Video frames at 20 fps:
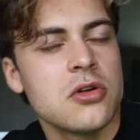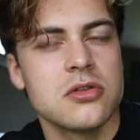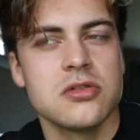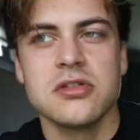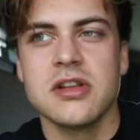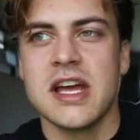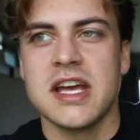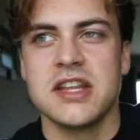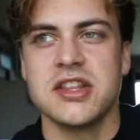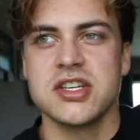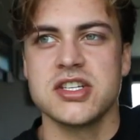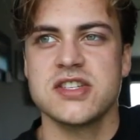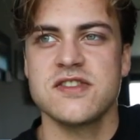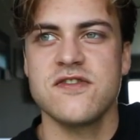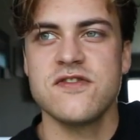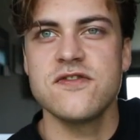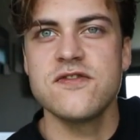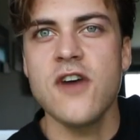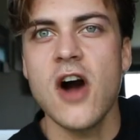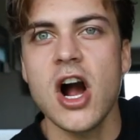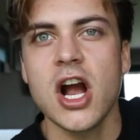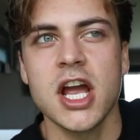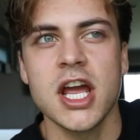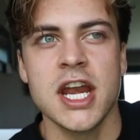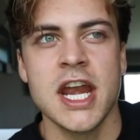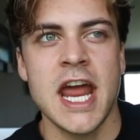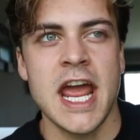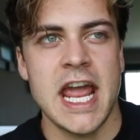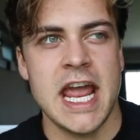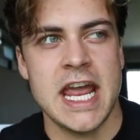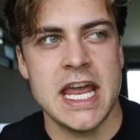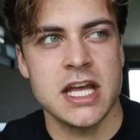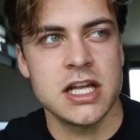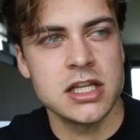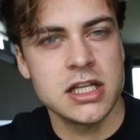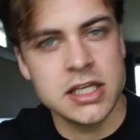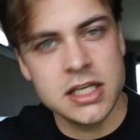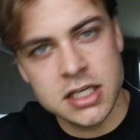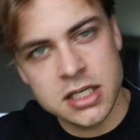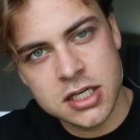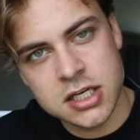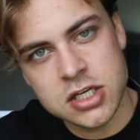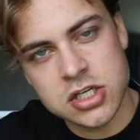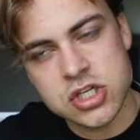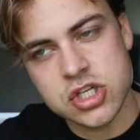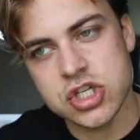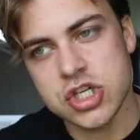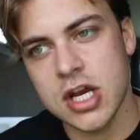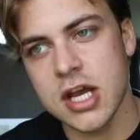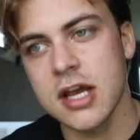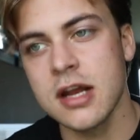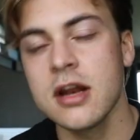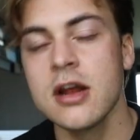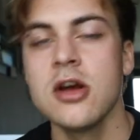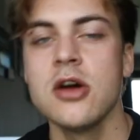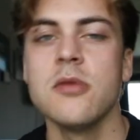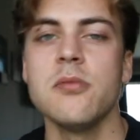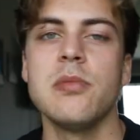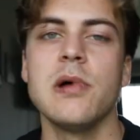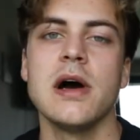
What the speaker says: like this fucking alien and shit,